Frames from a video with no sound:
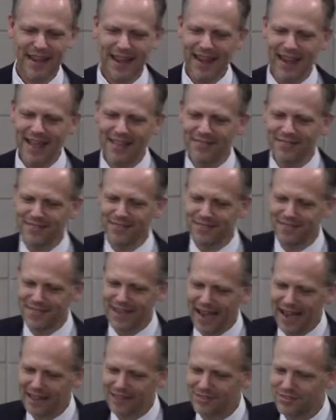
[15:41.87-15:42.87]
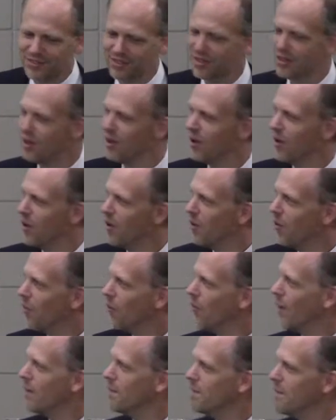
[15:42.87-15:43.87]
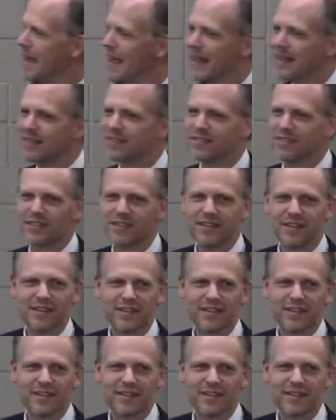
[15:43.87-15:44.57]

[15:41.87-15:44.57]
And that's what makes